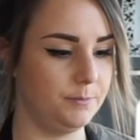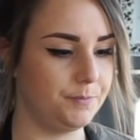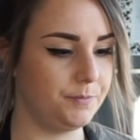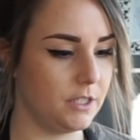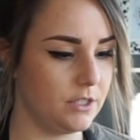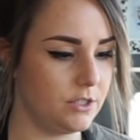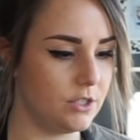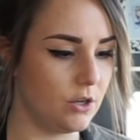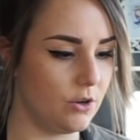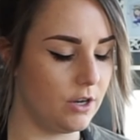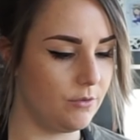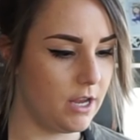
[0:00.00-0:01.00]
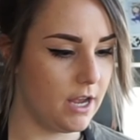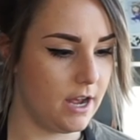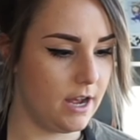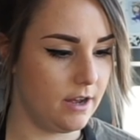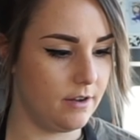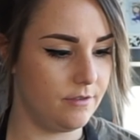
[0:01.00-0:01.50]
so that we
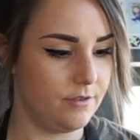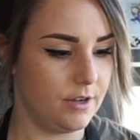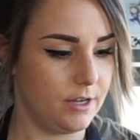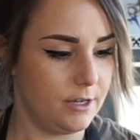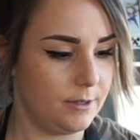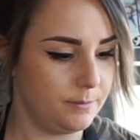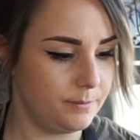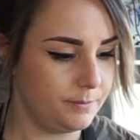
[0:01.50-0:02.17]
have um,